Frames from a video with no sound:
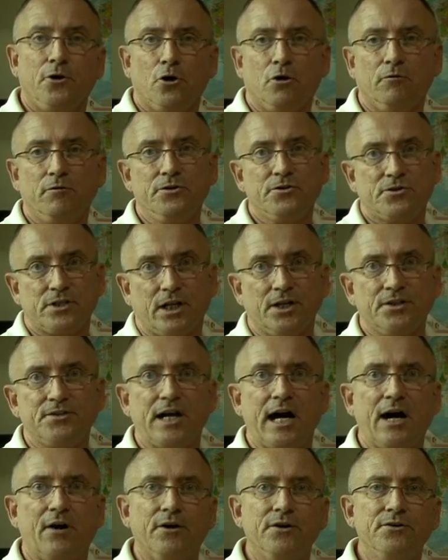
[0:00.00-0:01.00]
over cell
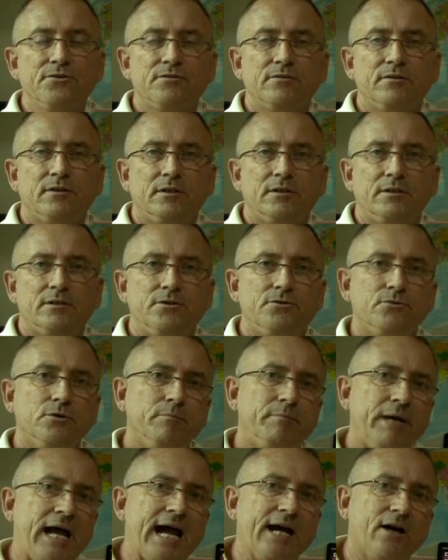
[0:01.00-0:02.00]
towers to
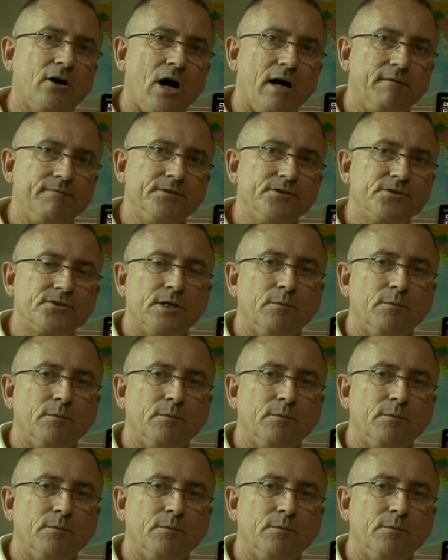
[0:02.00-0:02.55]
a back office